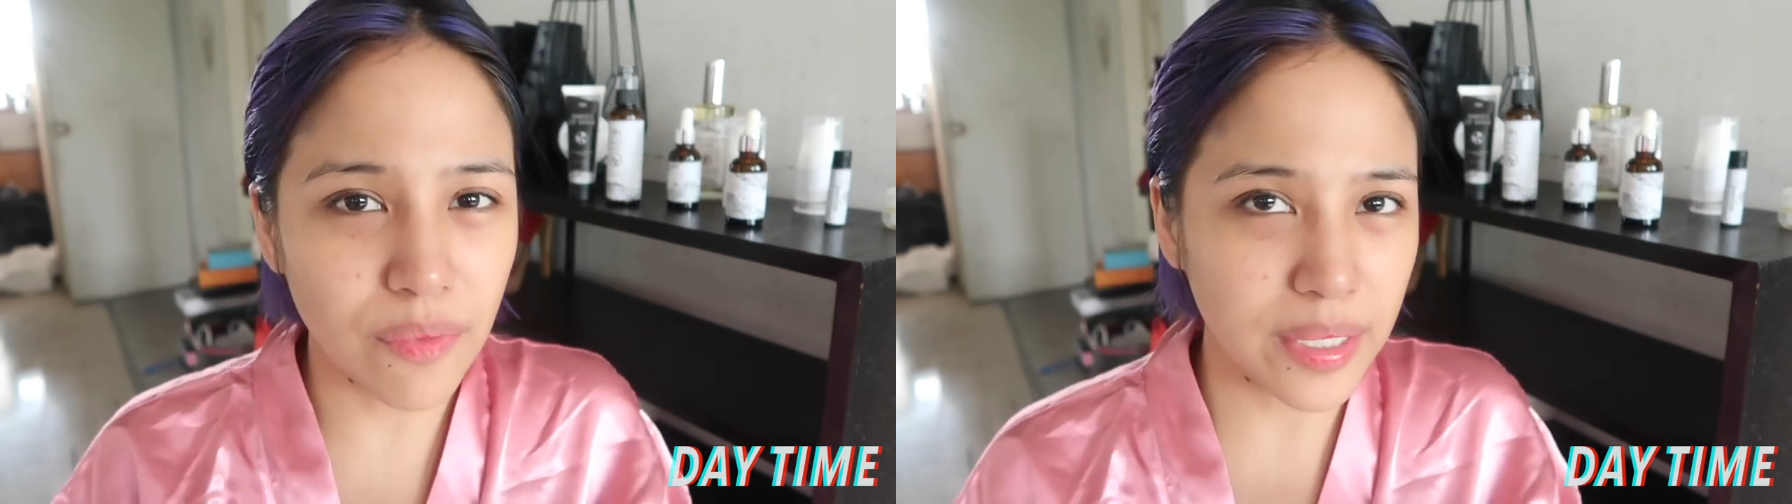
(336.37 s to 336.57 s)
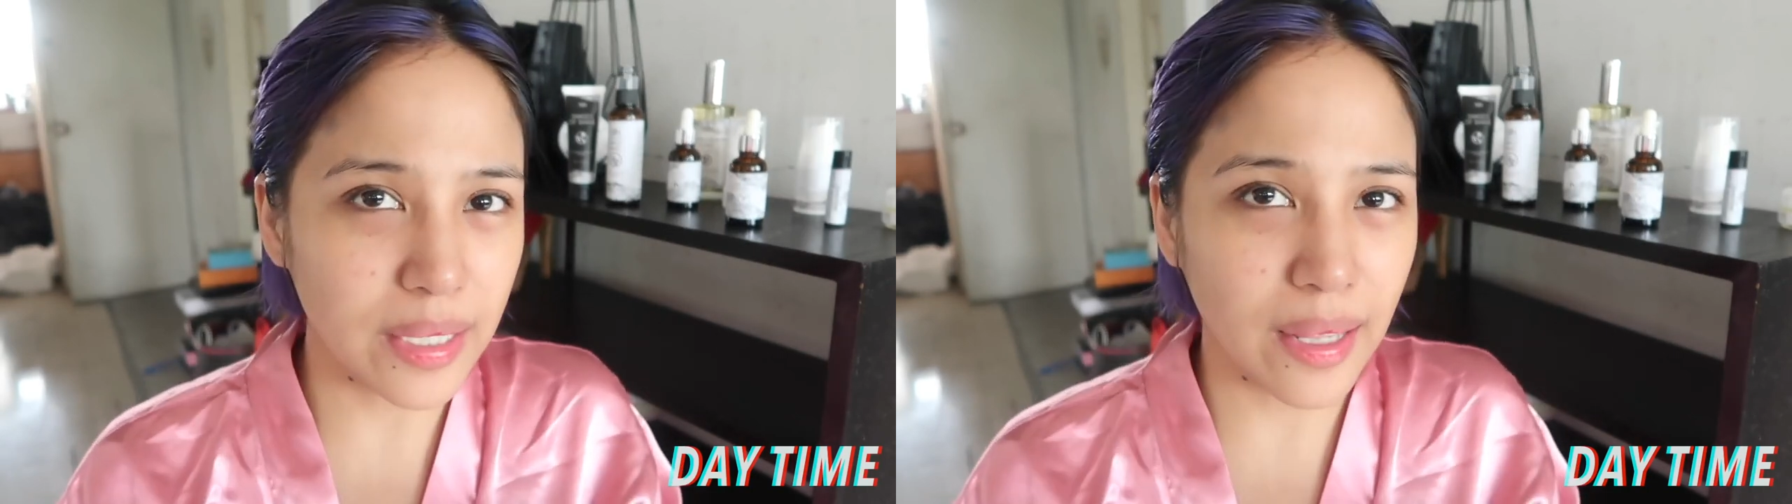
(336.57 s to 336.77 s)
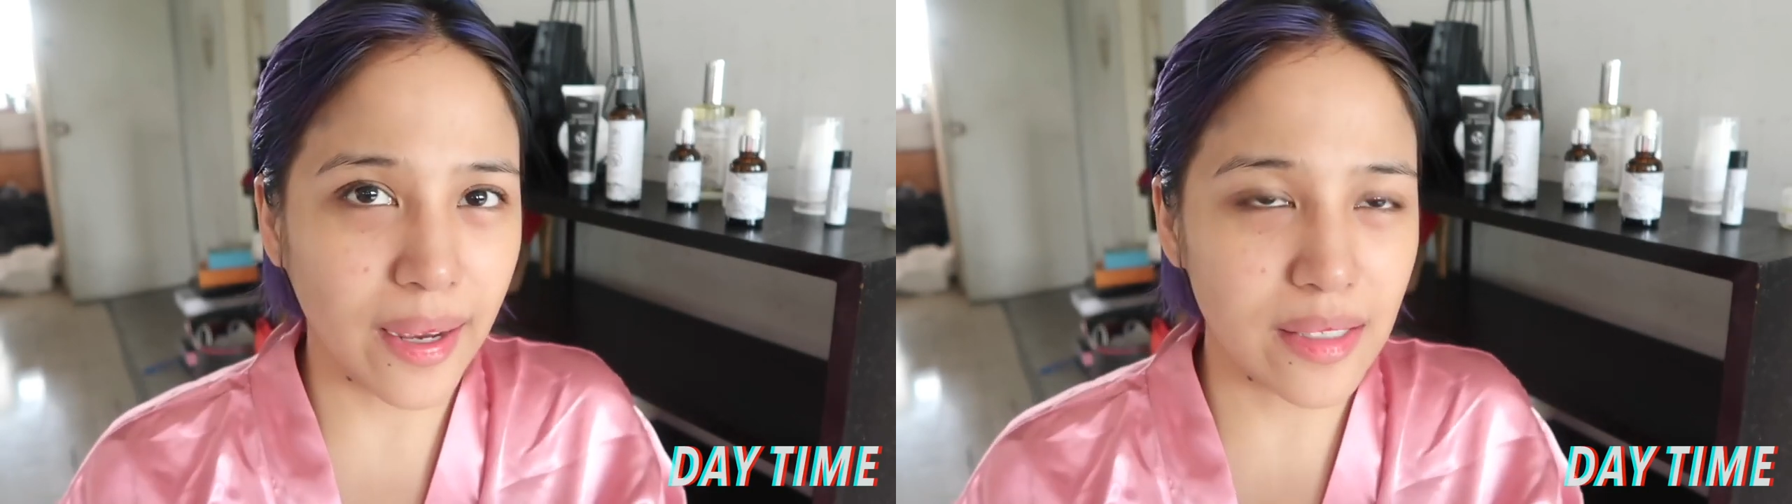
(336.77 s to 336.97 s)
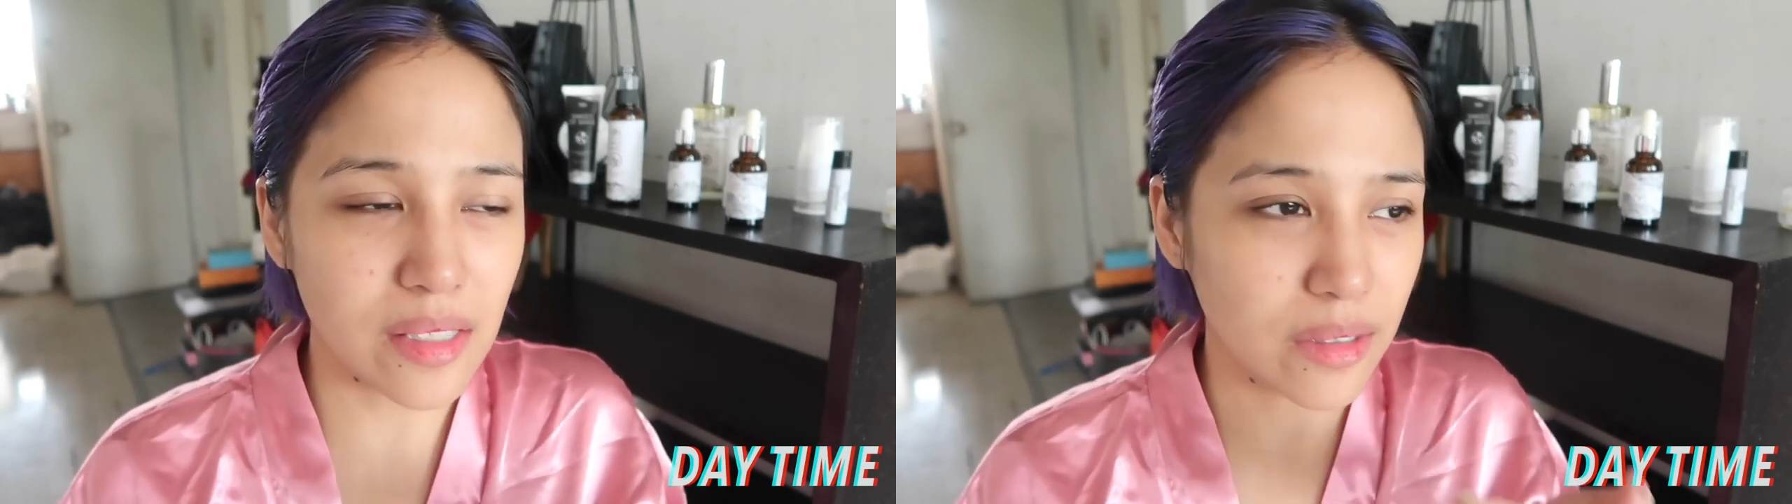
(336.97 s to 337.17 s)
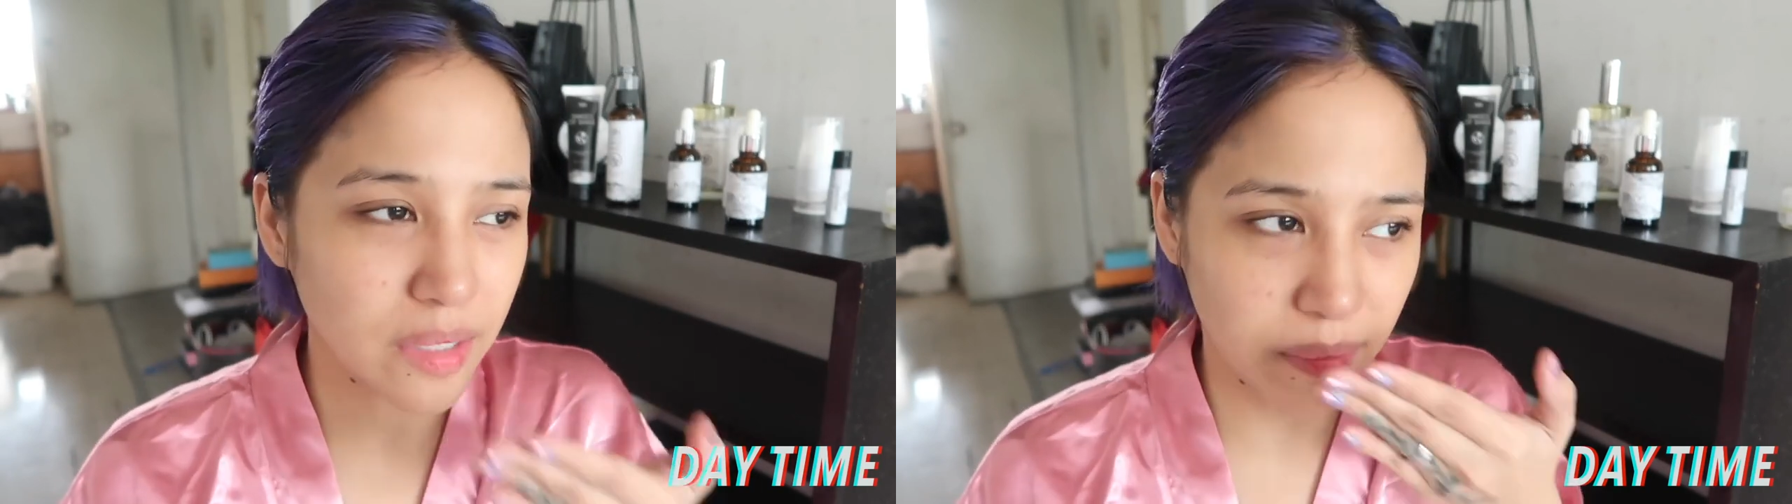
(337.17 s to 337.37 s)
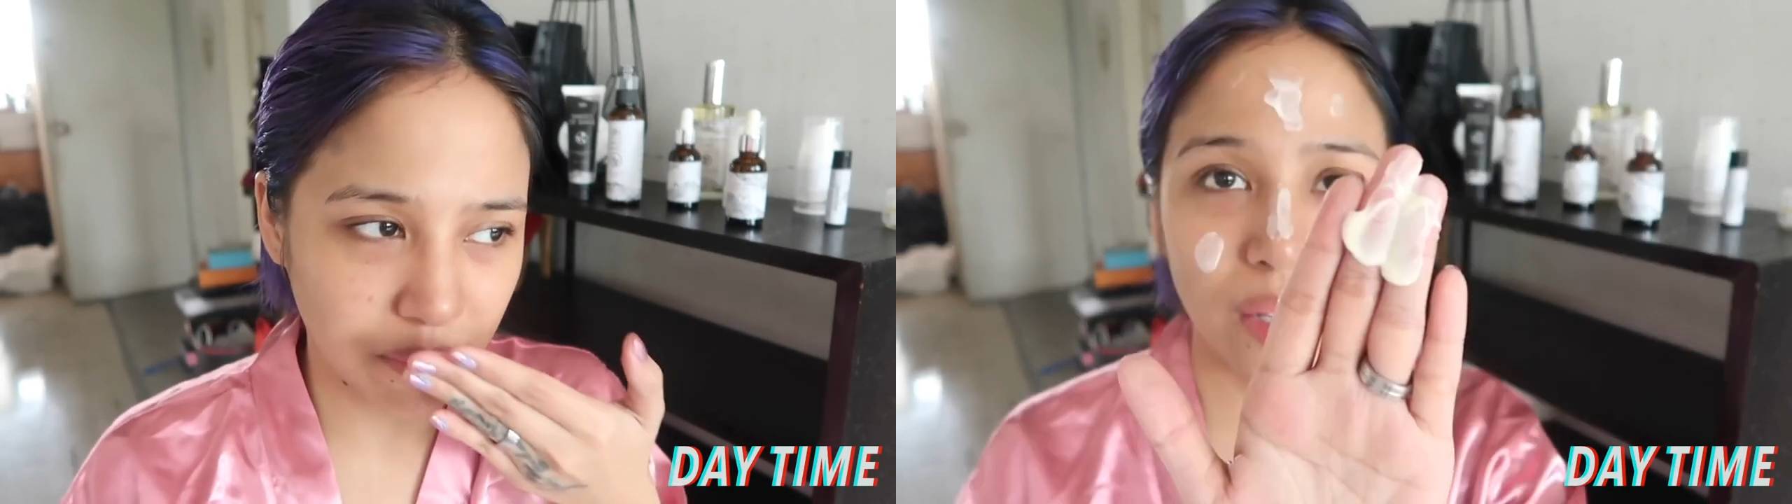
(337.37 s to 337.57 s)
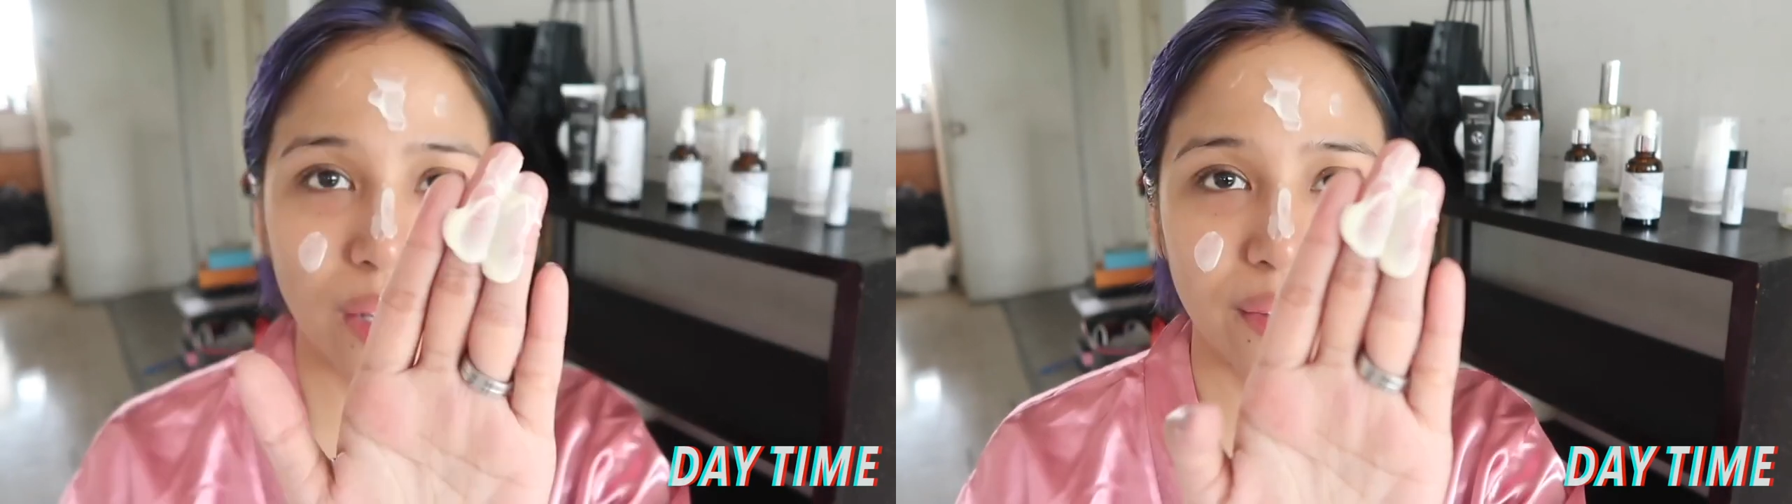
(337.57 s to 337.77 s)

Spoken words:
vanilla ice cream.